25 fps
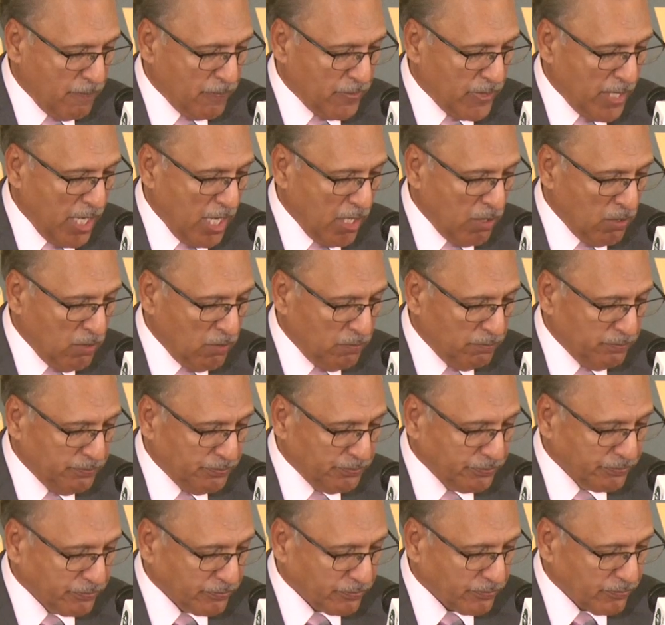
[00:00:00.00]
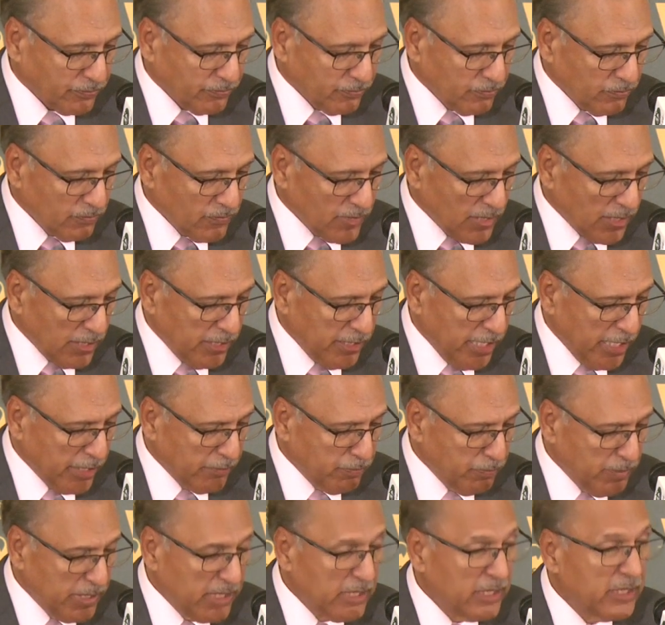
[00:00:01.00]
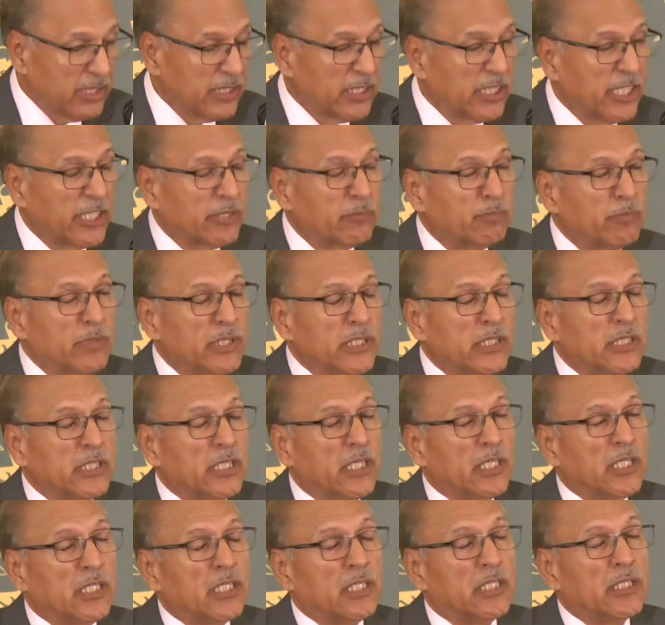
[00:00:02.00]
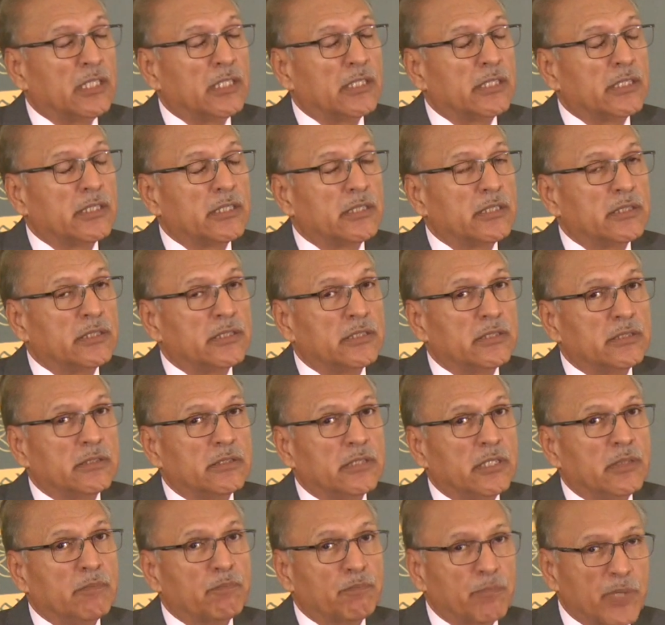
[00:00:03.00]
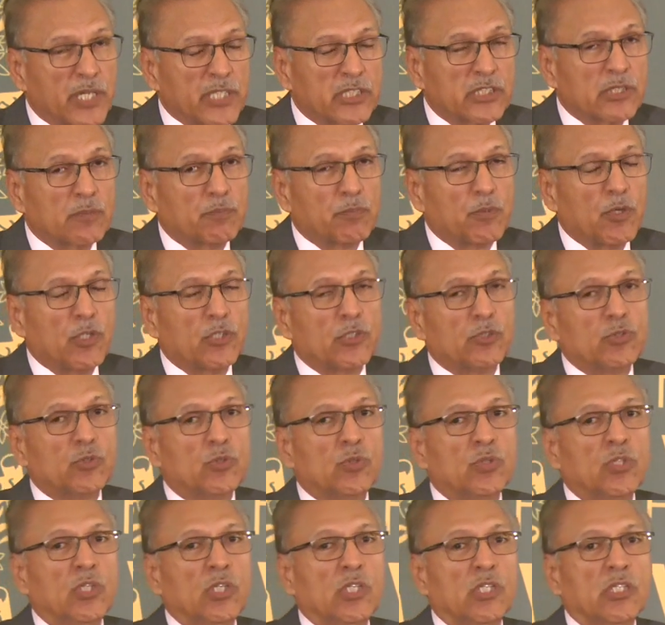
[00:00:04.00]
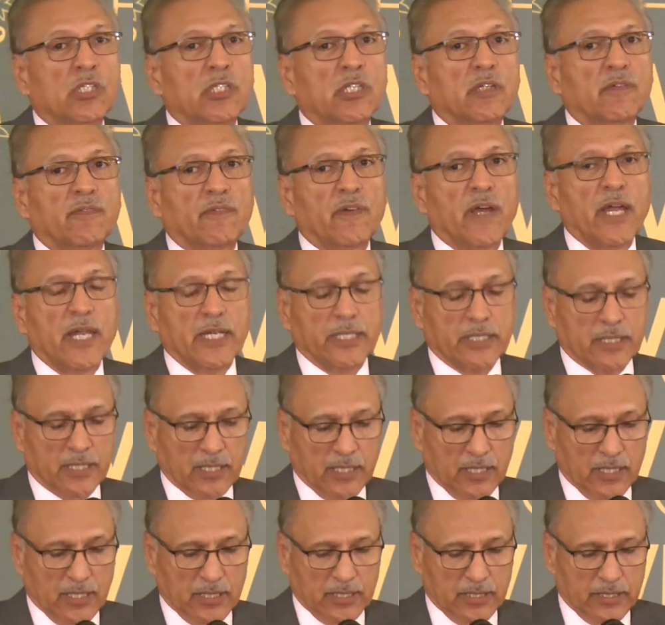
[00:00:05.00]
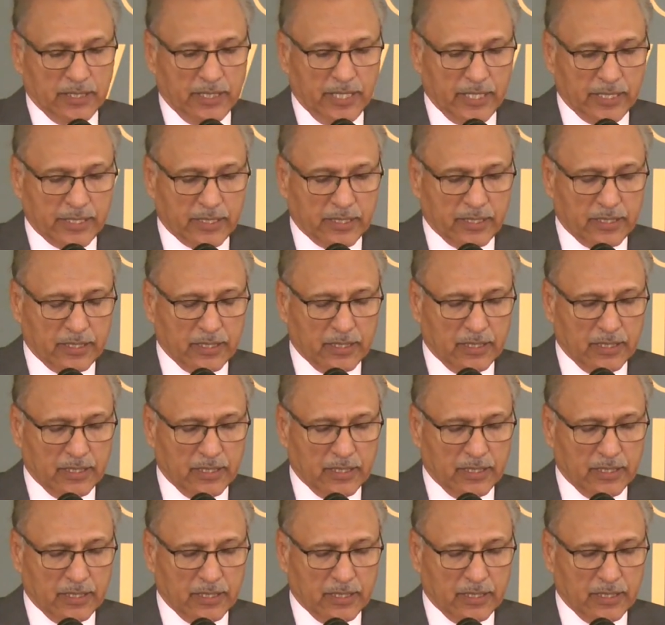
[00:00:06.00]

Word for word: Now, let me, let me uh, impress upon you the fact that